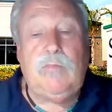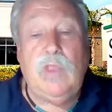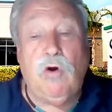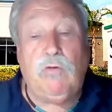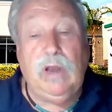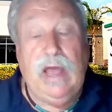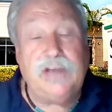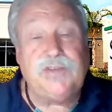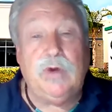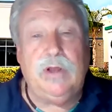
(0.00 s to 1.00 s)
over
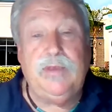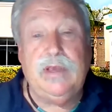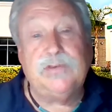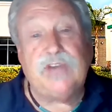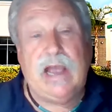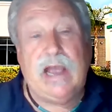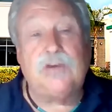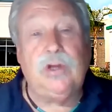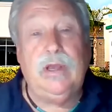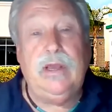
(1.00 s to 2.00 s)
last month is
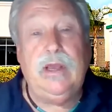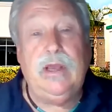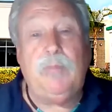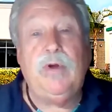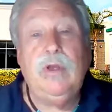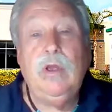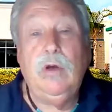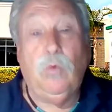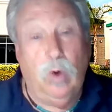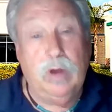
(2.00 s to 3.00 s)
actually up
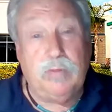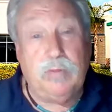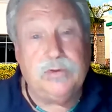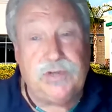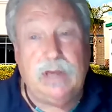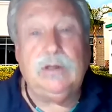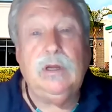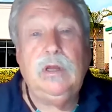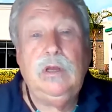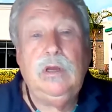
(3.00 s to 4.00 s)
1%
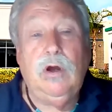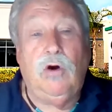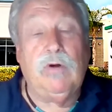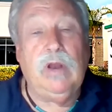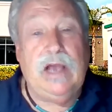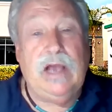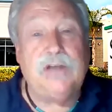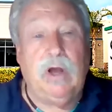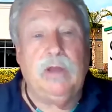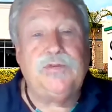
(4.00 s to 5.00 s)
over
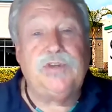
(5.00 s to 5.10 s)
last month.